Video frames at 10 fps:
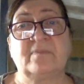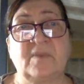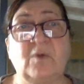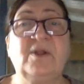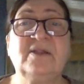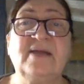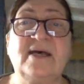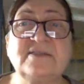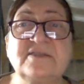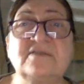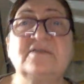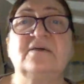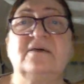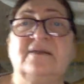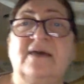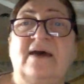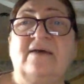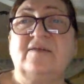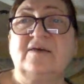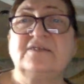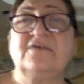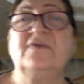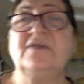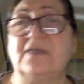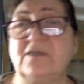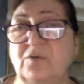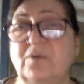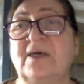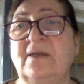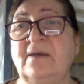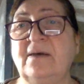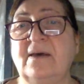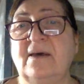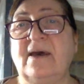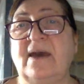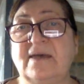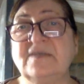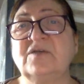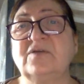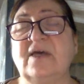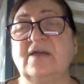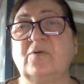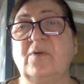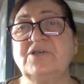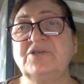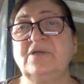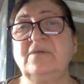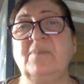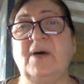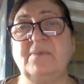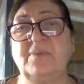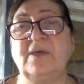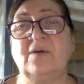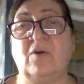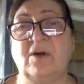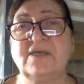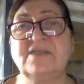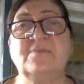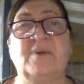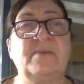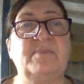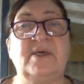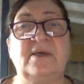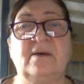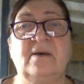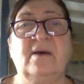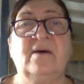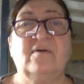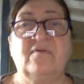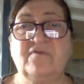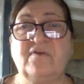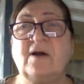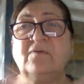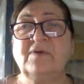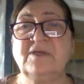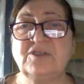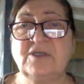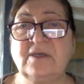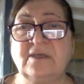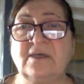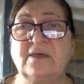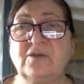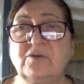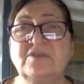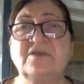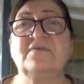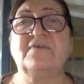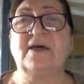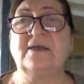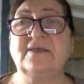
Well, that's the ethics of it, and you can answer that question by being honest, by being far reaching and inclusive, and